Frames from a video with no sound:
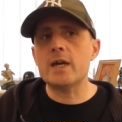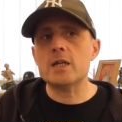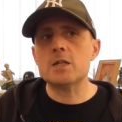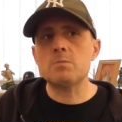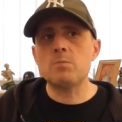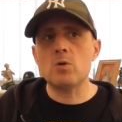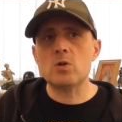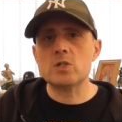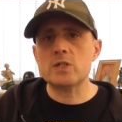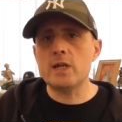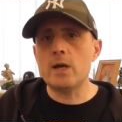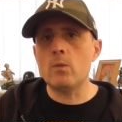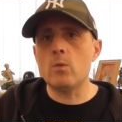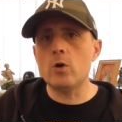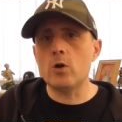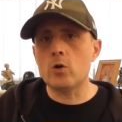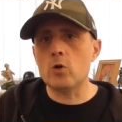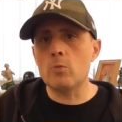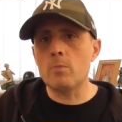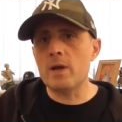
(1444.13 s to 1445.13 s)
Xbox
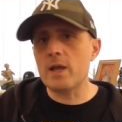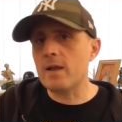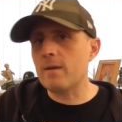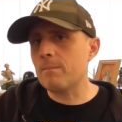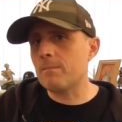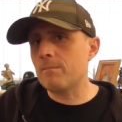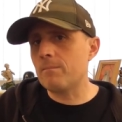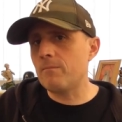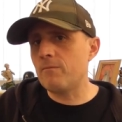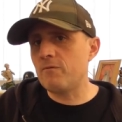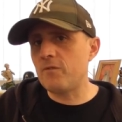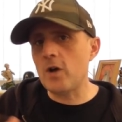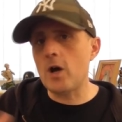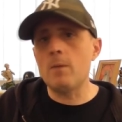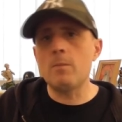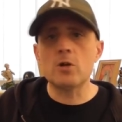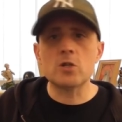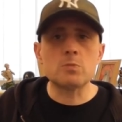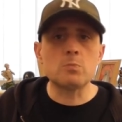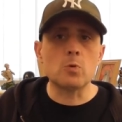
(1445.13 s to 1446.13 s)
Network will make
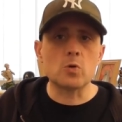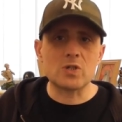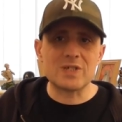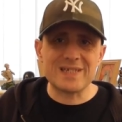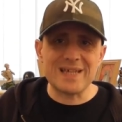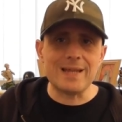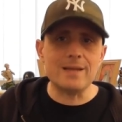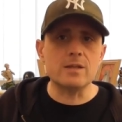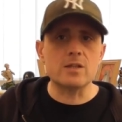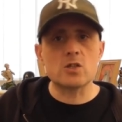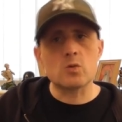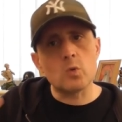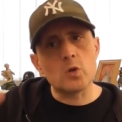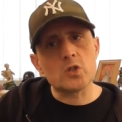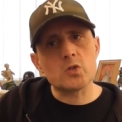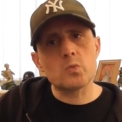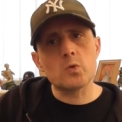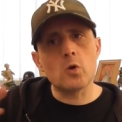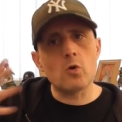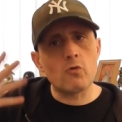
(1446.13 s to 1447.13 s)
far much more sense
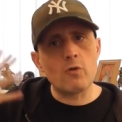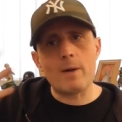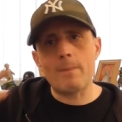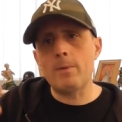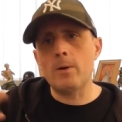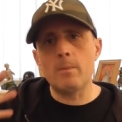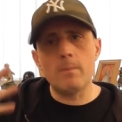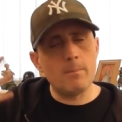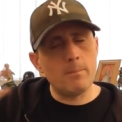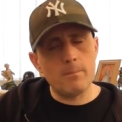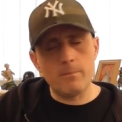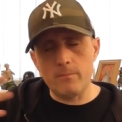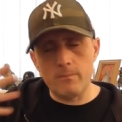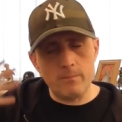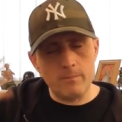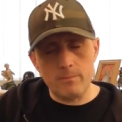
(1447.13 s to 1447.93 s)
once we all wrap on